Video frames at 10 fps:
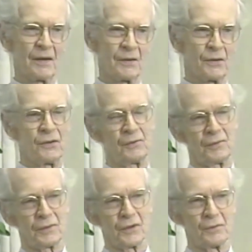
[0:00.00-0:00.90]

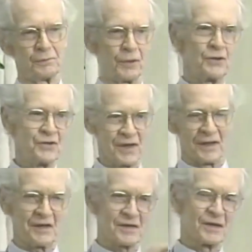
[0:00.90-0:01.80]
you, you push the
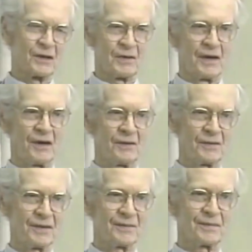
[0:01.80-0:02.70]
listener
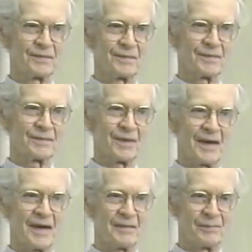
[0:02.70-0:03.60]
around
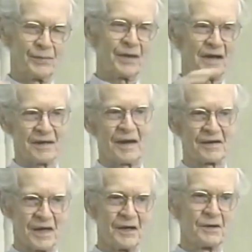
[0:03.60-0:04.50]
by putting
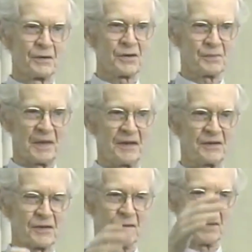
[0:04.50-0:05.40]
things in your speech
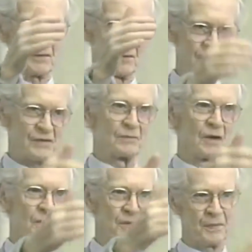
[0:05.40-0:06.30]
so that the listener
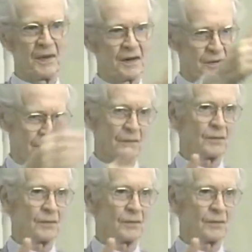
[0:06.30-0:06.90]
will respond